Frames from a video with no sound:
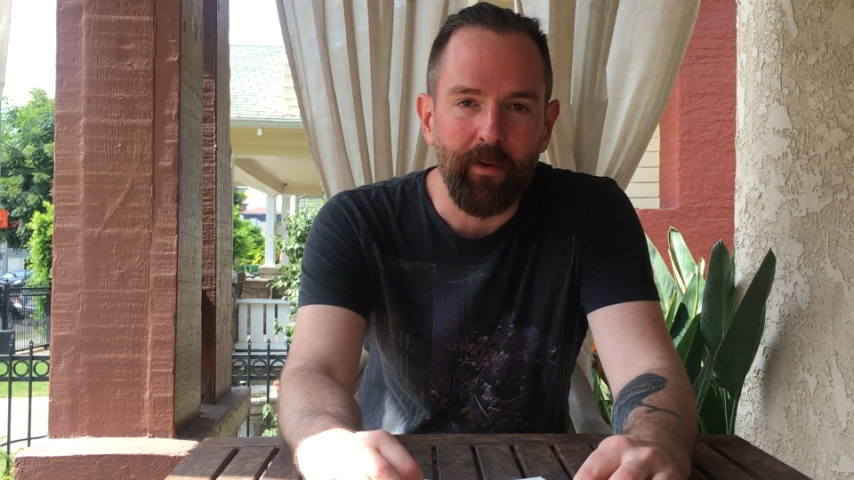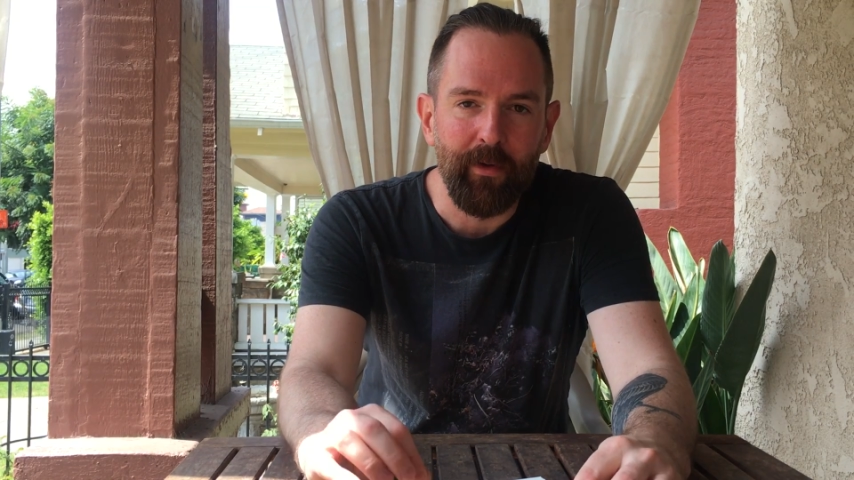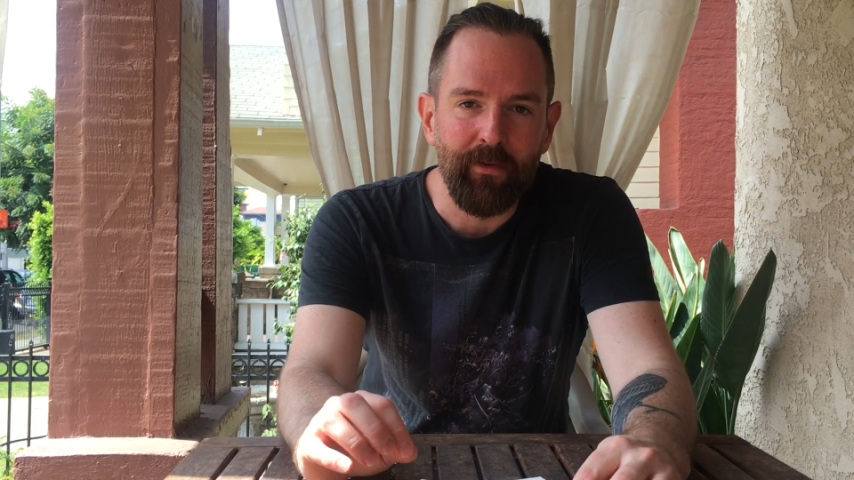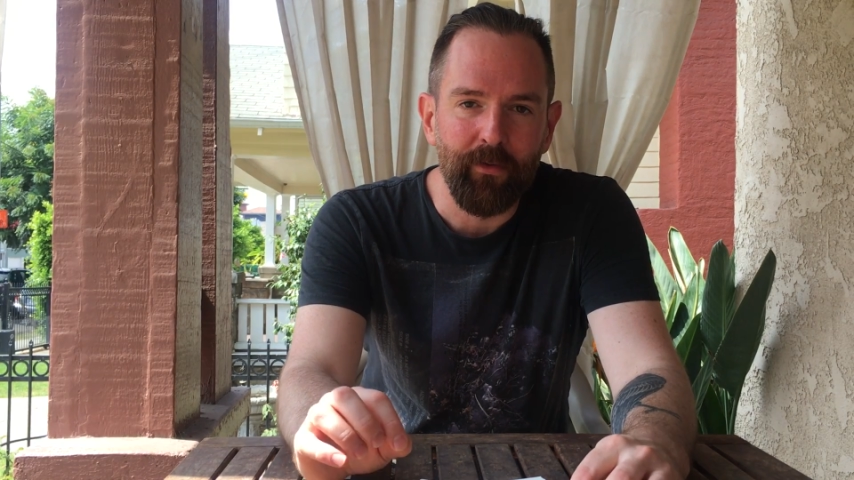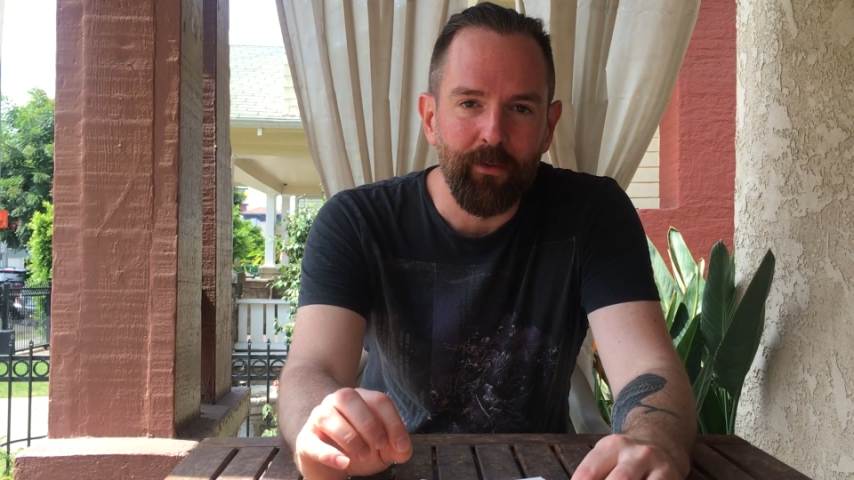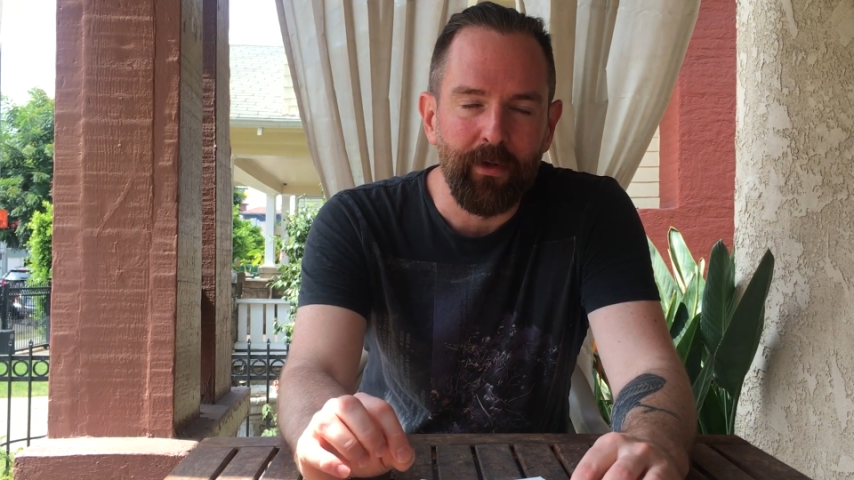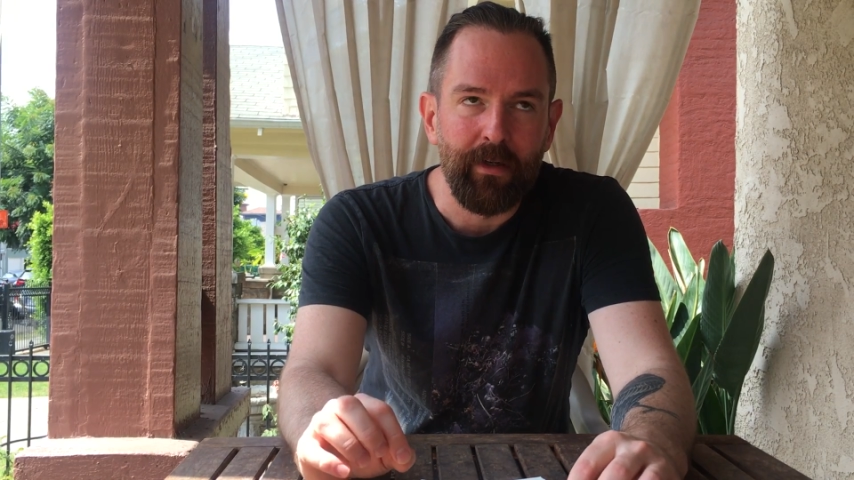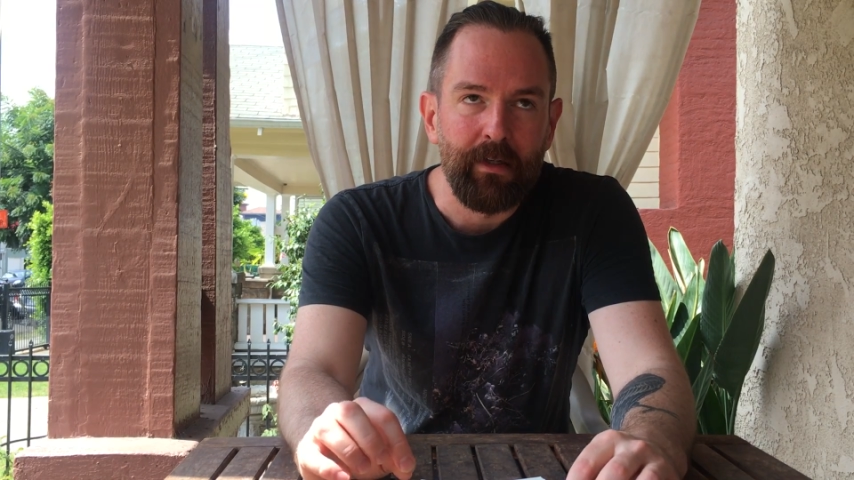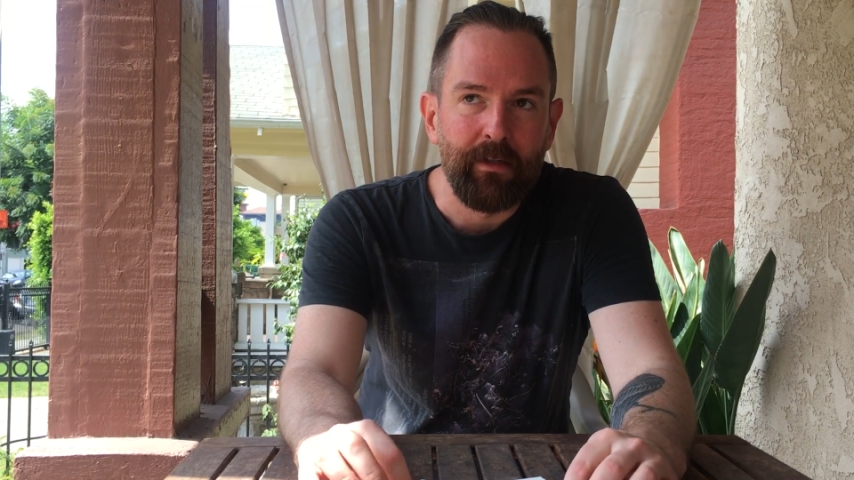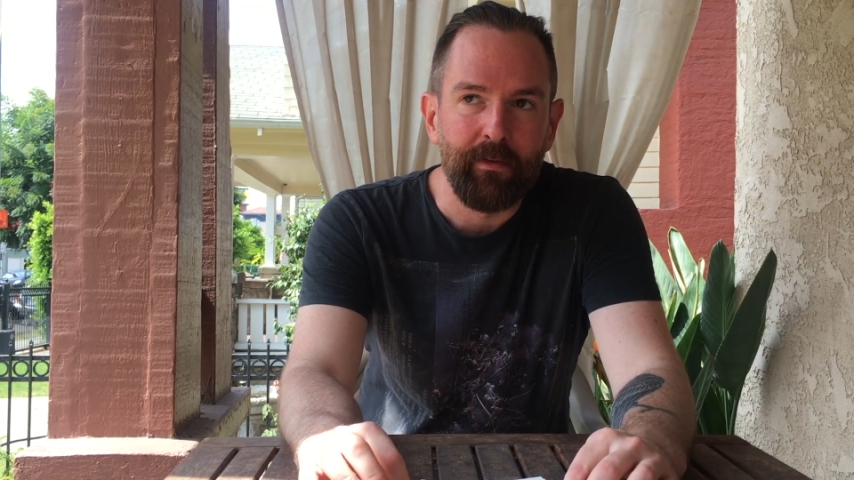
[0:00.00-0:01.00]
I went to
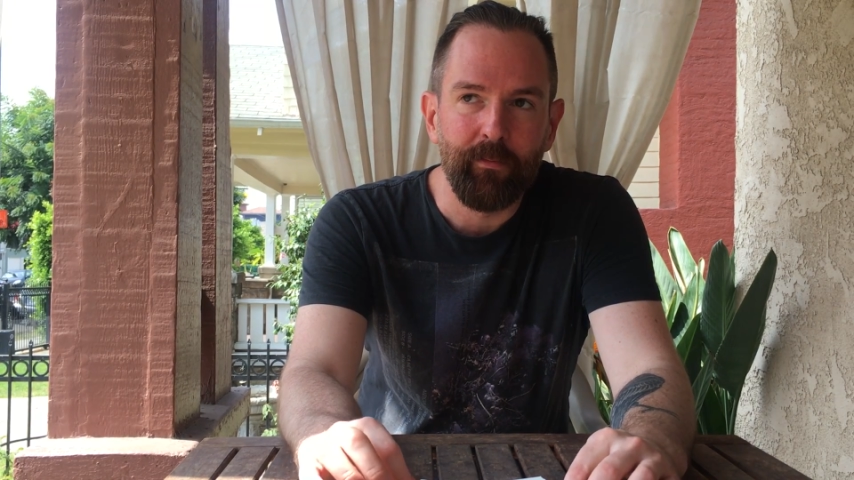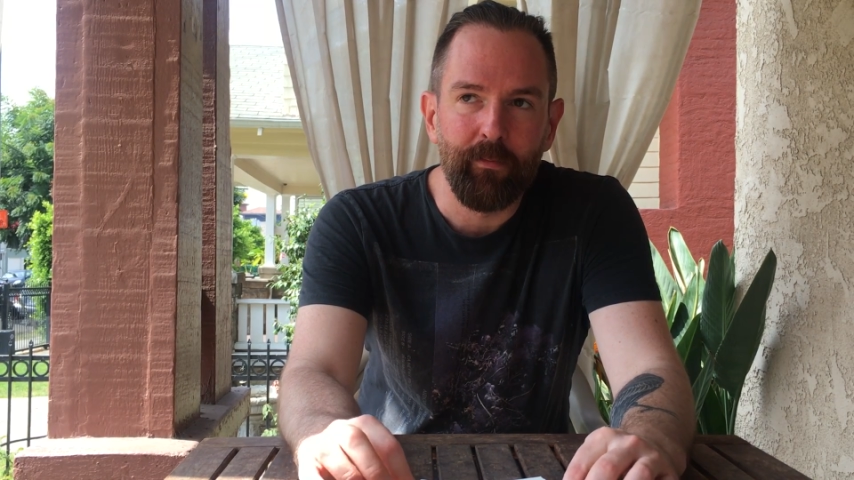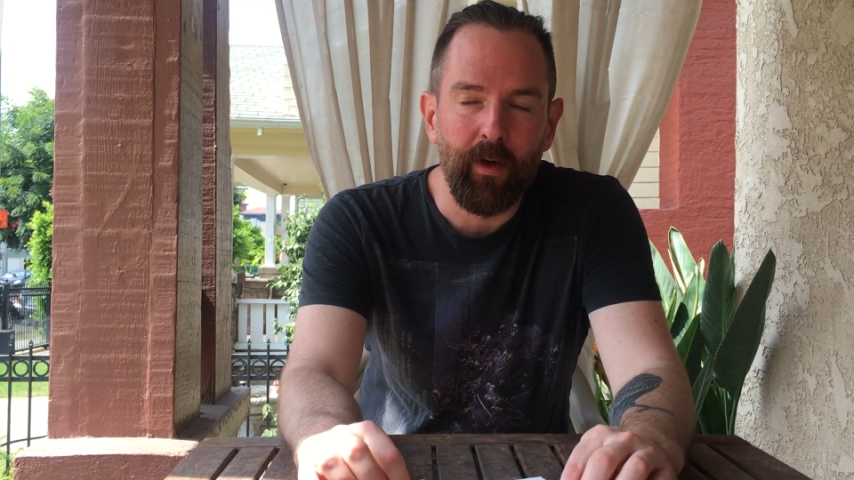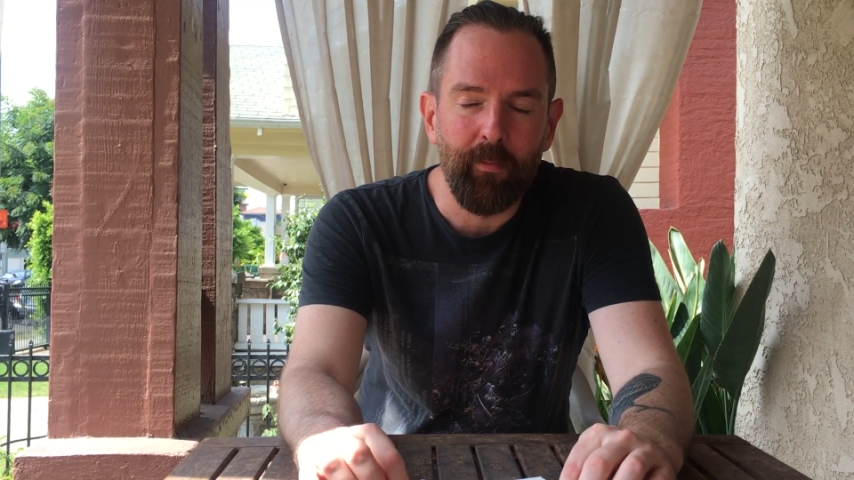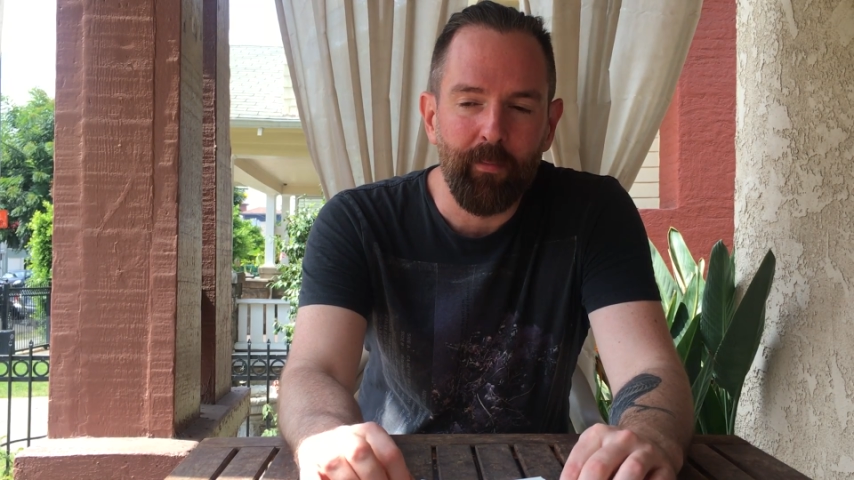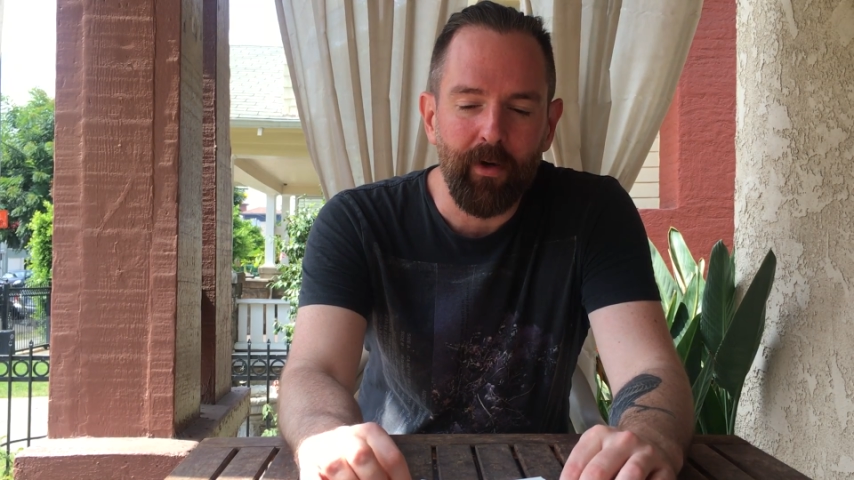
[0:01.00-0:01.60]
uh, a